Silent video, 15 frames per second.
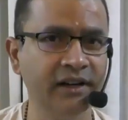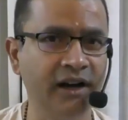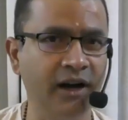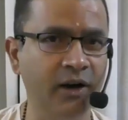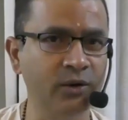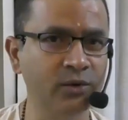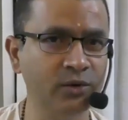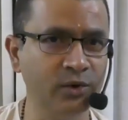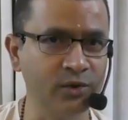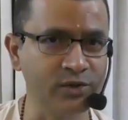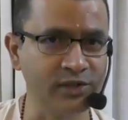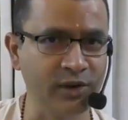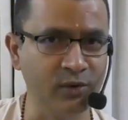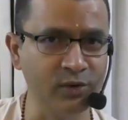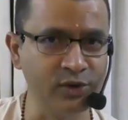how those
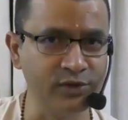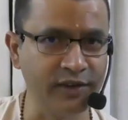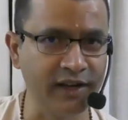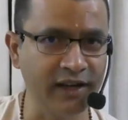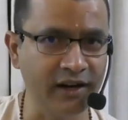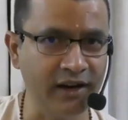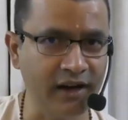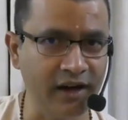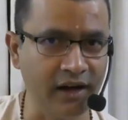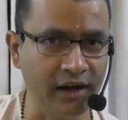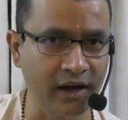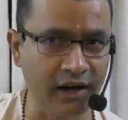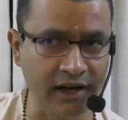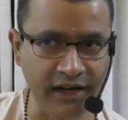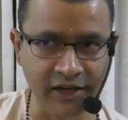sounds were
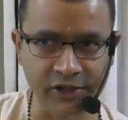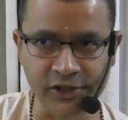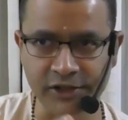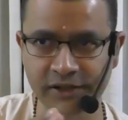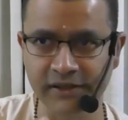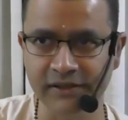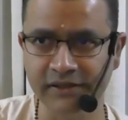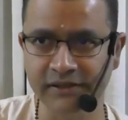arranged,